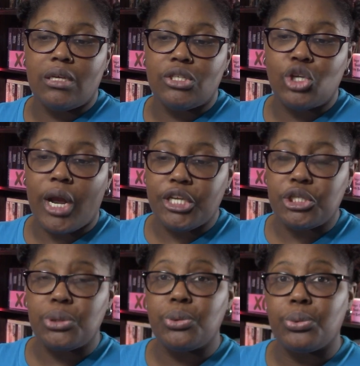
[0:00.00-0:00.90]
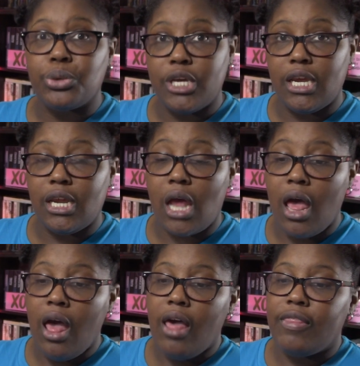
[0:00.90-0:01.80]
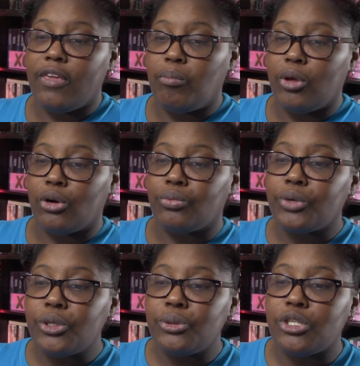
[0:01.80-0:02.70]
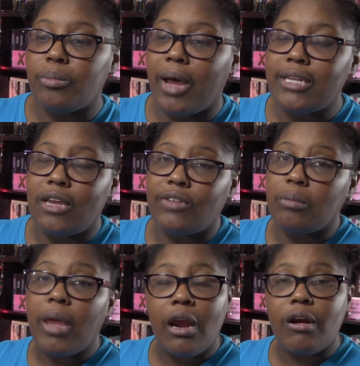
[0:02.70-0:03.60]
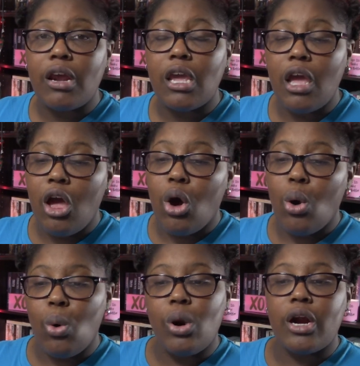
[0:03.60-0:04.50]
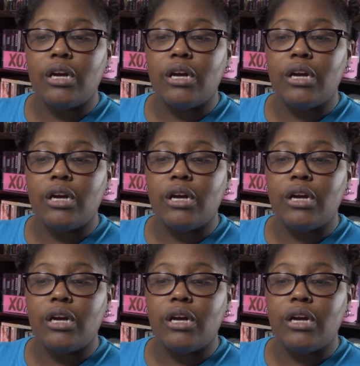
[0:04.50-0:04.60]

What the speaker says: trying to read The Bitter Root by Devney Perry or